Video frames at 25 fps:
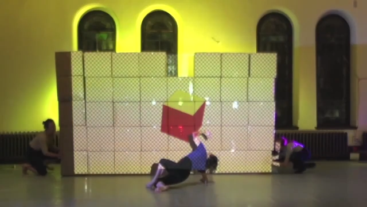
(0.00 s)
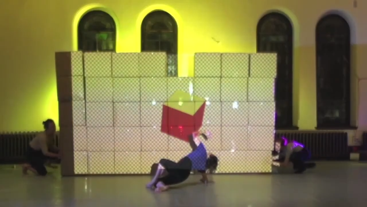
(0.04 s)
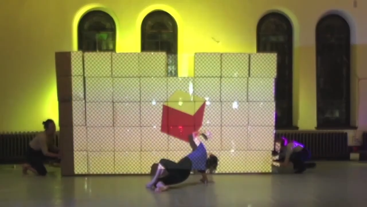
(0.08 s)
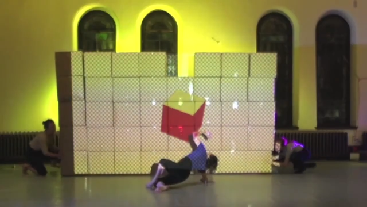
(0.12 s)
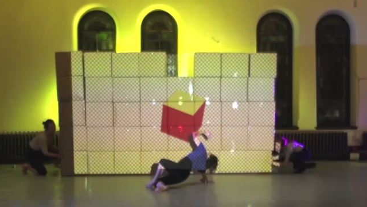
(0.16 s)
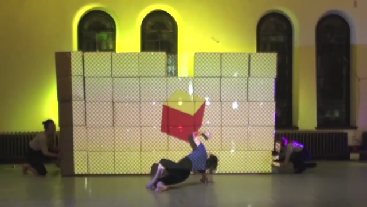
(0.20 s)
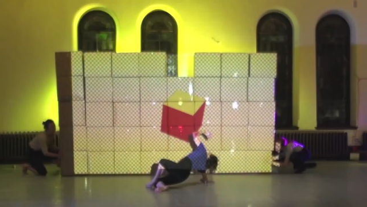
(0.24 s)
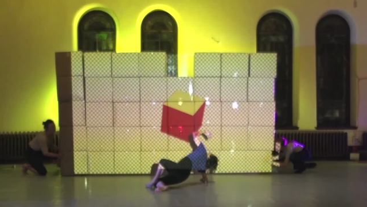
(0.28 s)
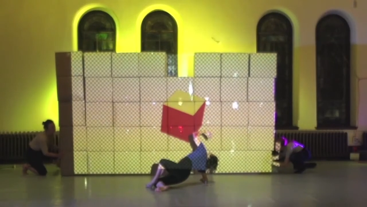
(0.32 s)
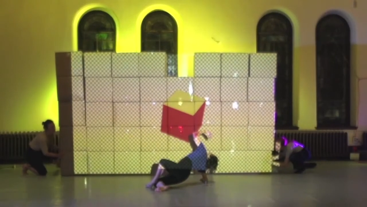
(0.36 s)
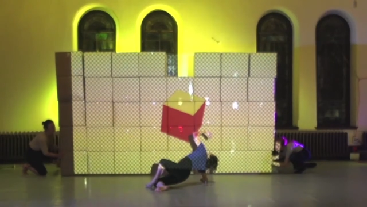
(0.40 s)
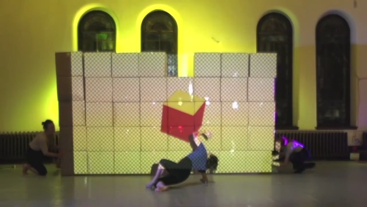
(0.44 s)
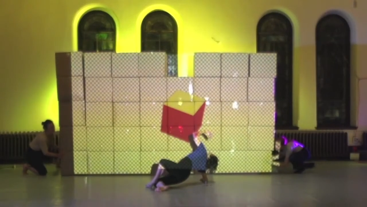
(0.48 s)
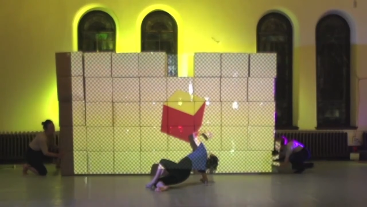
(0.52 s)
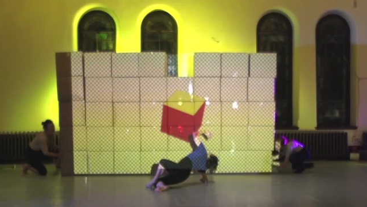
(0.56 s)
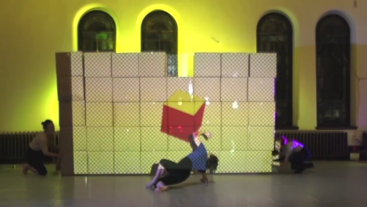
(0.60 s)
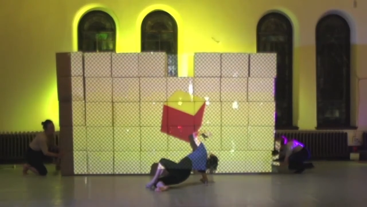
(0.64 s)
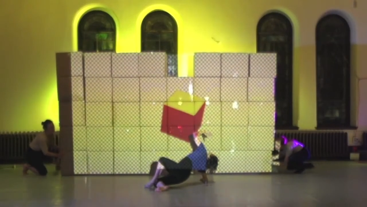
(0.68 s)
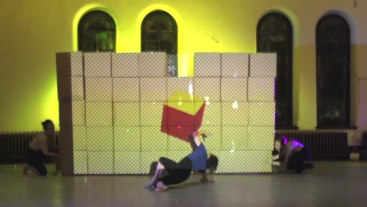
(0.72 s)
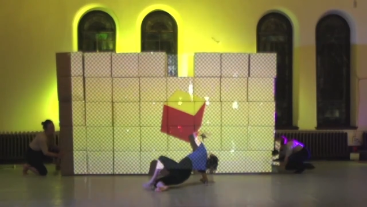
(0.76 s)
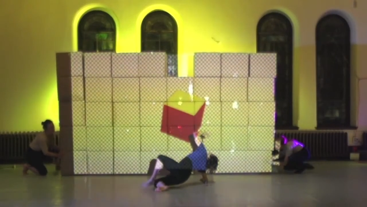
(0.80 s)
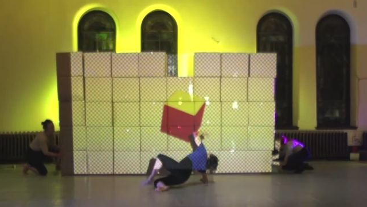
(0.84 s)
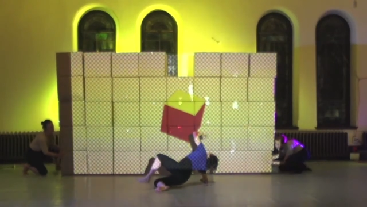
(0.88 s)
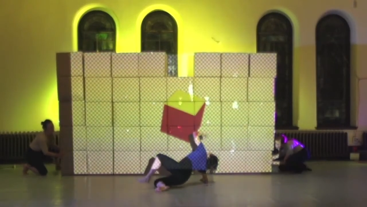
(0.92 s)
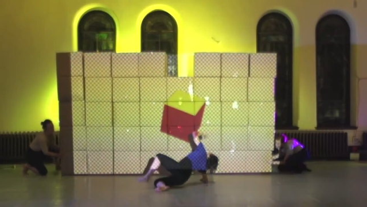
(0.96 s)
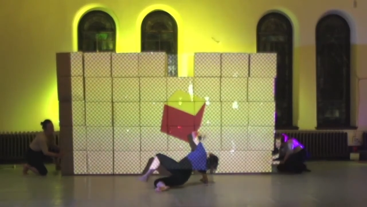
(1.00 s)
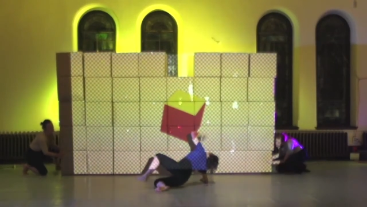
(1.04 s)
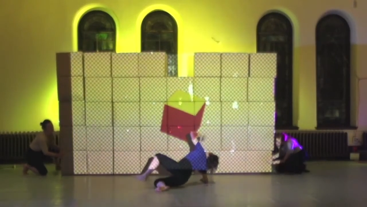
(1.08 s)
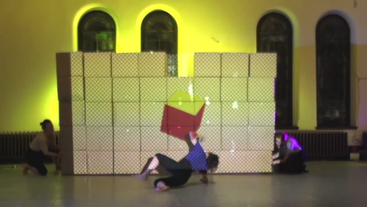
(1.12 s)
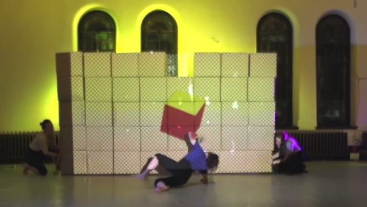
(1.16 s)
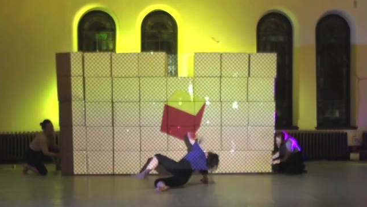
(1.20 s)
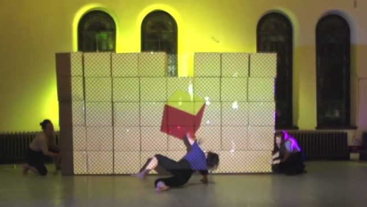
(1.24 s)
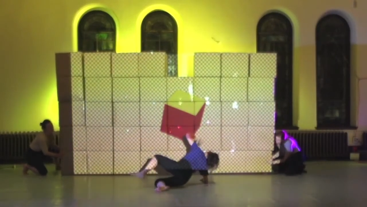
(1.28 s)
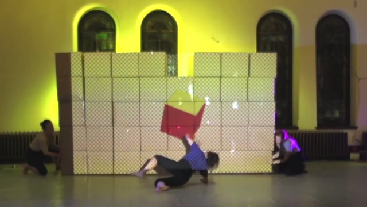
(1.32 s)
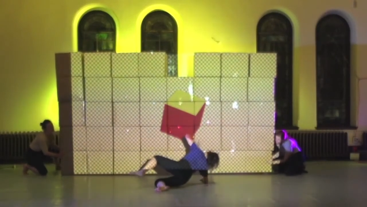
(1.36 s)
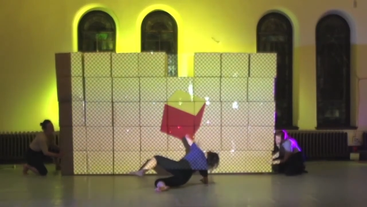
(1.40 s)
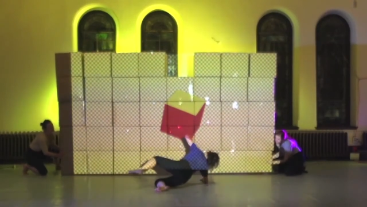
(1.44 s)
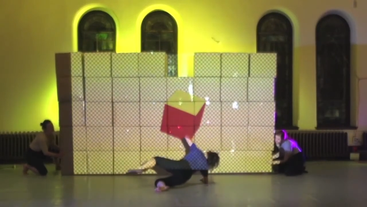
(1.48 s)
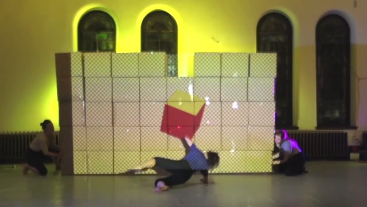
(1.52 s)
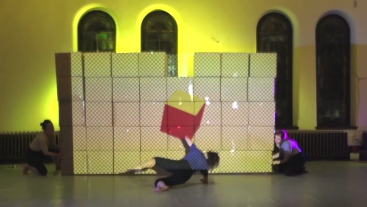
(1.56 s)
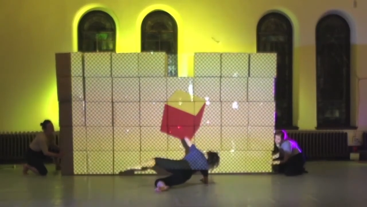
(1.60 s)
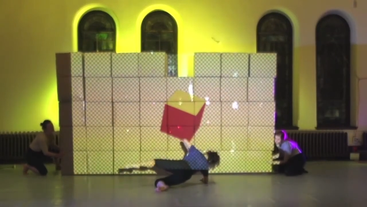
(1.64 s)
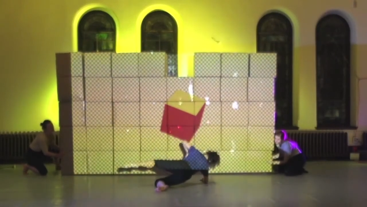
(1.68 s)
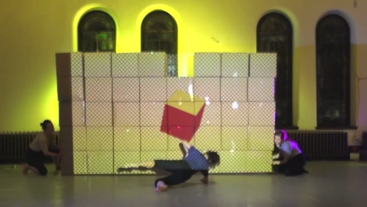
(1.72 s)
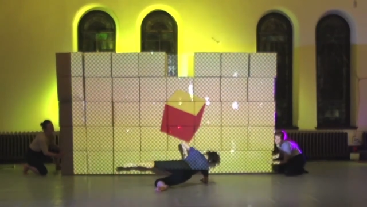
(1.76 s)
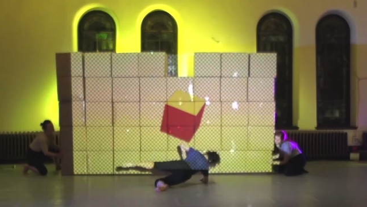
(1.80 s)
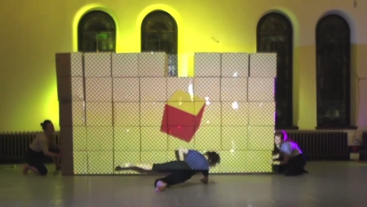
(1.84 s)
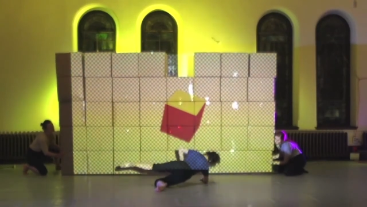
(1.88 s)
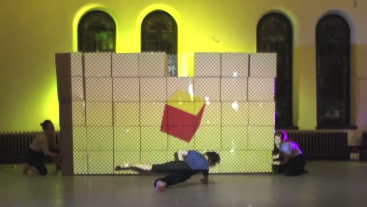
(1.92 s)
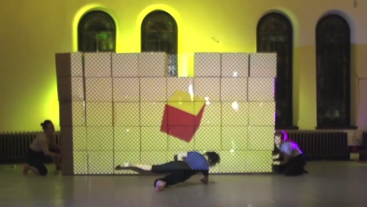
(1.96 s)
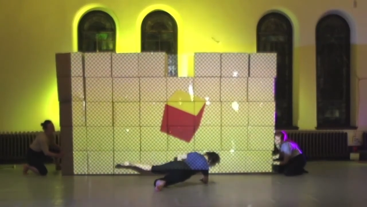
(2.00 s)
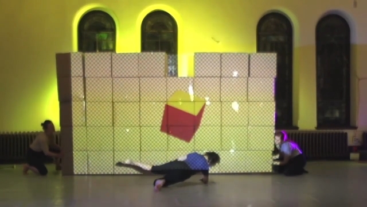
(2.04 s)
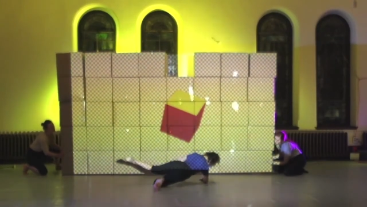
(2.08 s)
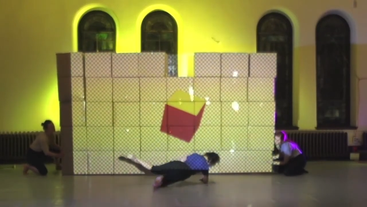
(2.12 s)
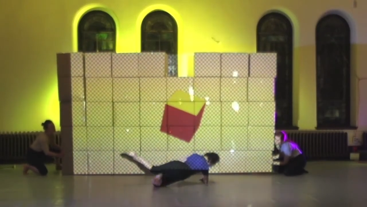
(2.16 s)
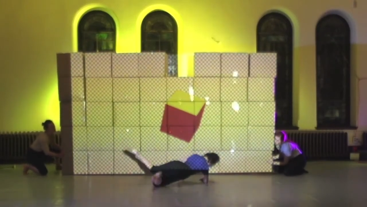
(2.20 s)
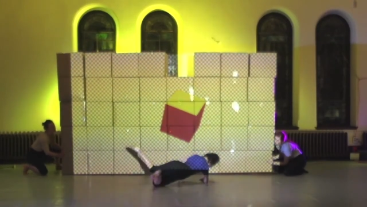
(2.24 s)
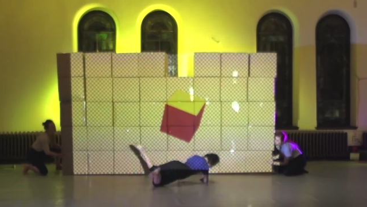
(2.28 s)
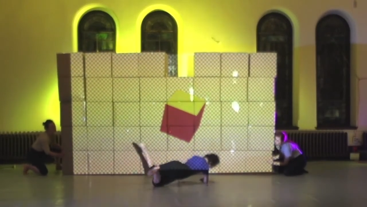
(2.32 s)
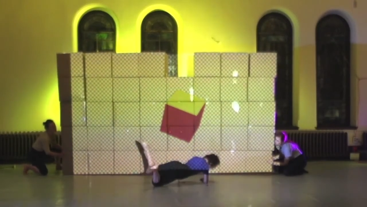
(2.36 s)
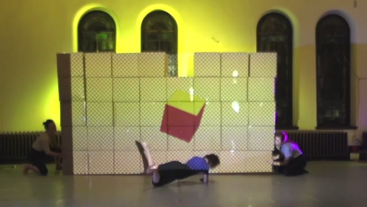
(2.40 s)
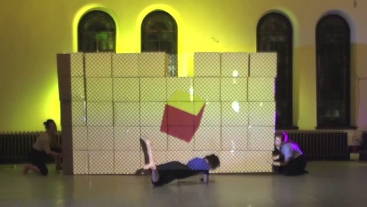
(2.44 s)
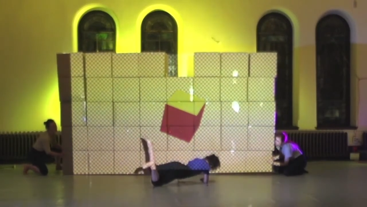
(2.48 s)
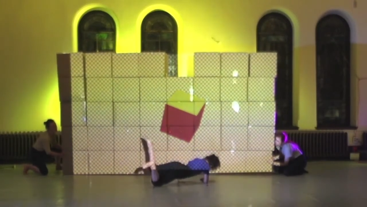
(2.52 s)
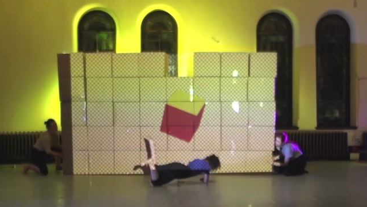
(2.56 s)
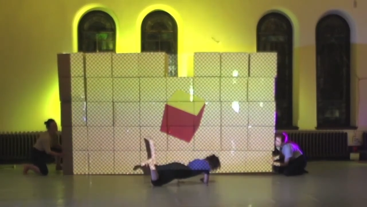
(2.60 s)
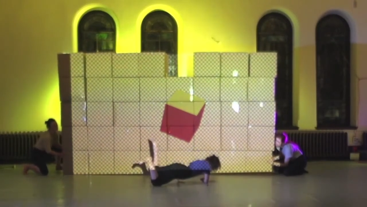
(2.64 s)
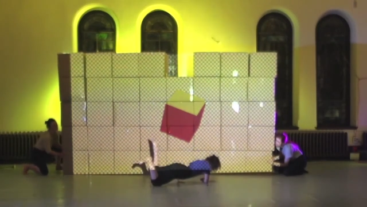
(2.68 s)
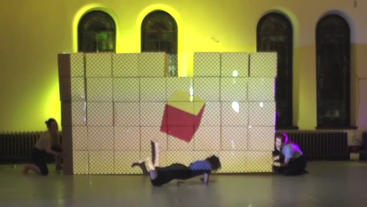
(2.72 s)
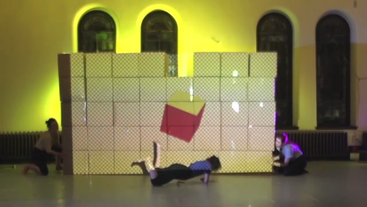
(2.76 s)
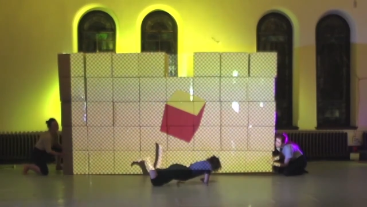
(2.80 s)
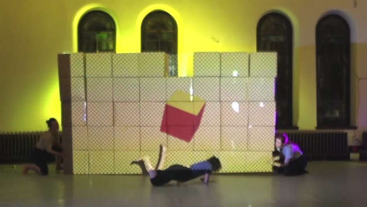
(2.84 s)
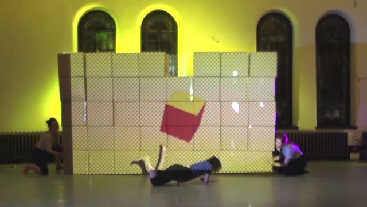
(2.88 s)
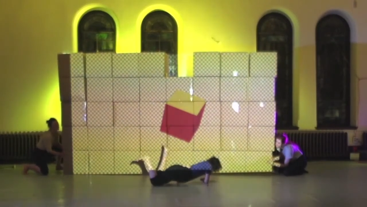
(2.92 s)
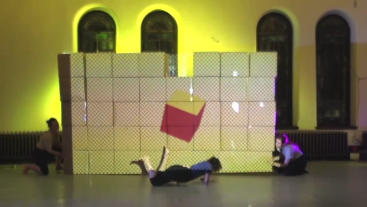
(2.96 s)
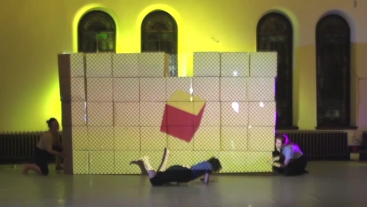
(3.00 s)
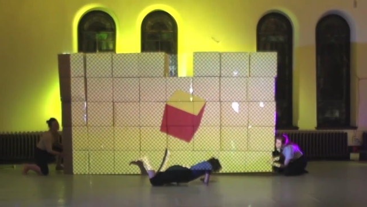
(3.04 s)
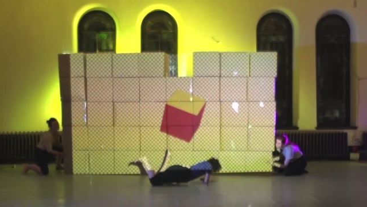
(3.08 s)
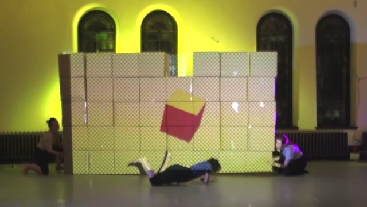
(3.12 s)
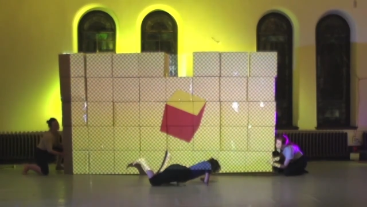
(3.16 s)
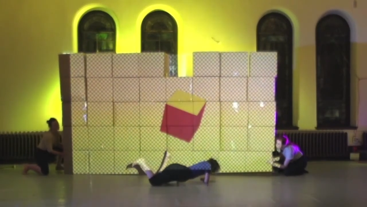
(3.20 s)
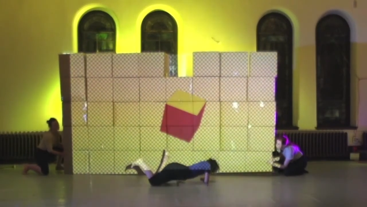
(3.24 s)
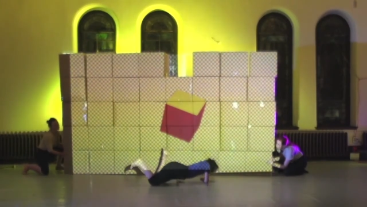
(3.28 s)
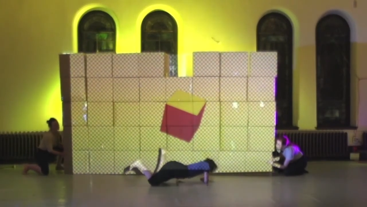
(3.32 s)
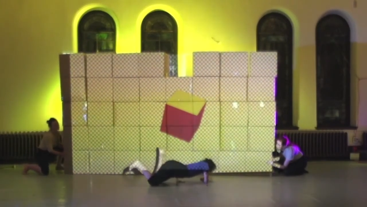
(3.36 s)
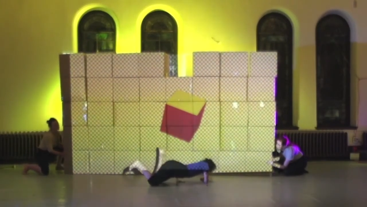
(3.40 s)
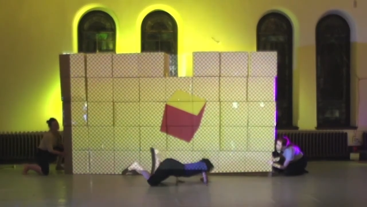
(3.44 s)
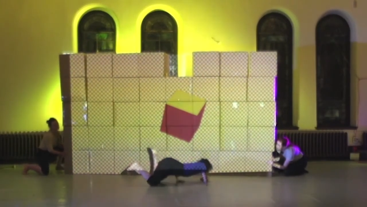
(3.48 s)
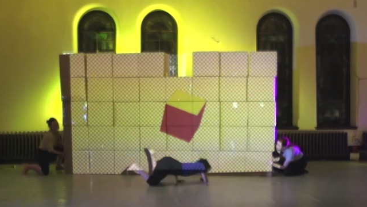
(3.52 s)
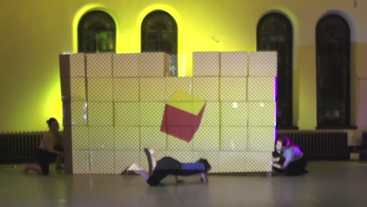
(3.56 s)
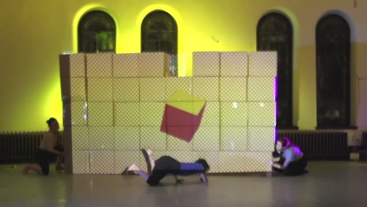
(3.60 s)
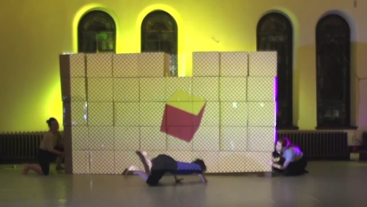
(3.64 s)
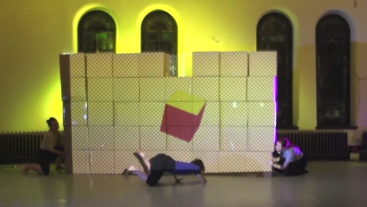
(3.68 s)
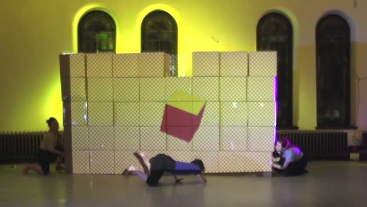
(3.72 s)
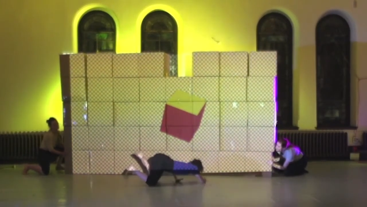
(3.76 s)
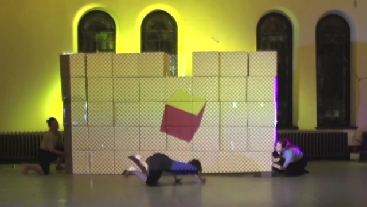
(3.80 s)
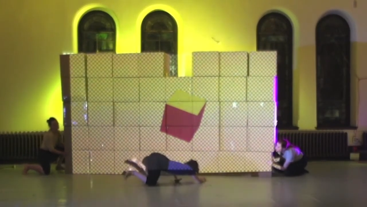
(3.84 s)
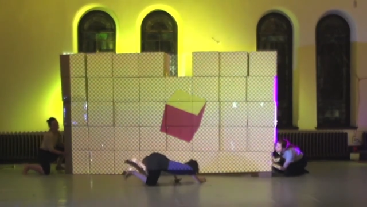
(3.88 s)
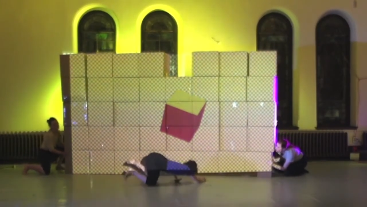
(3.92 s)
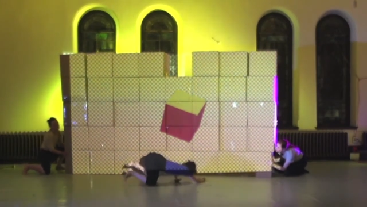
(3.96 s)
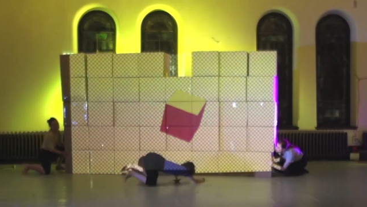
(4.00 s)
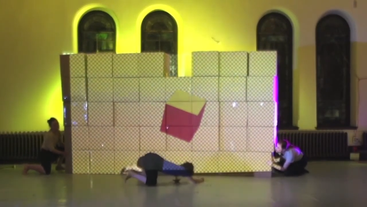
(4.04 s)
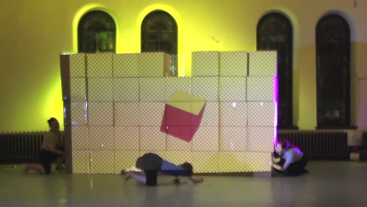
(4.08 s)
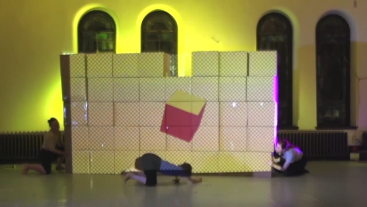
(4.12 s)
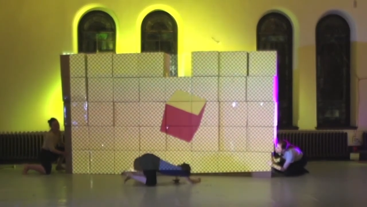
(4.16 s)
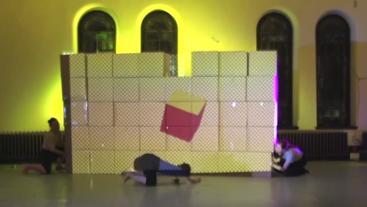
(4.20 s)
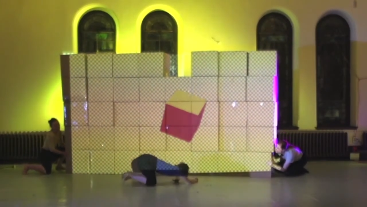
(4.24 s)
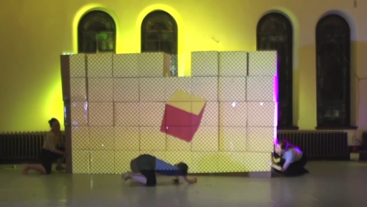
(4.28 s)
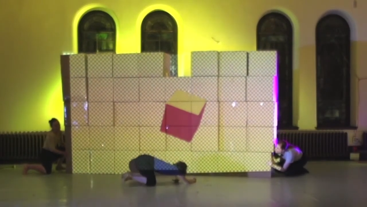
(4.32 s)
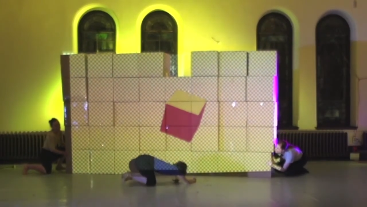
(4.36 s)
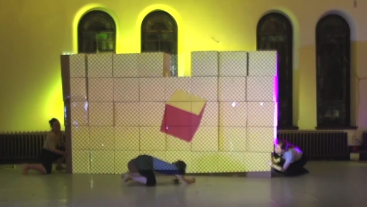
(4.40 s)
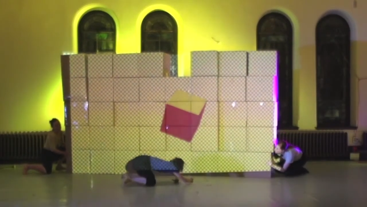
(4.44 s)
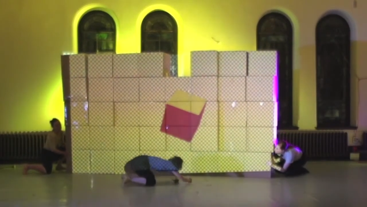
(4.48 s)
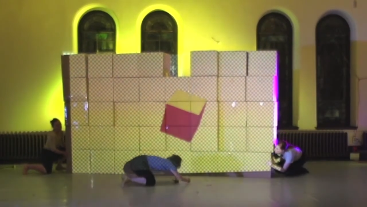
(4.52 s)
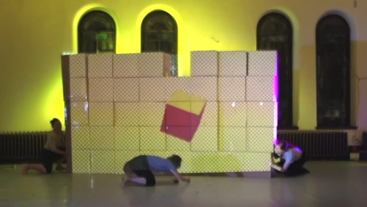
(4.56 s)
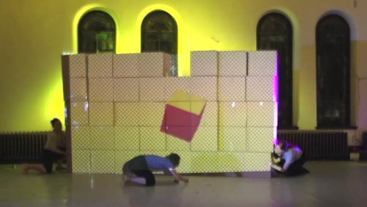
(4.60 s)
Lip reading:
Nobody's mouth can be seen.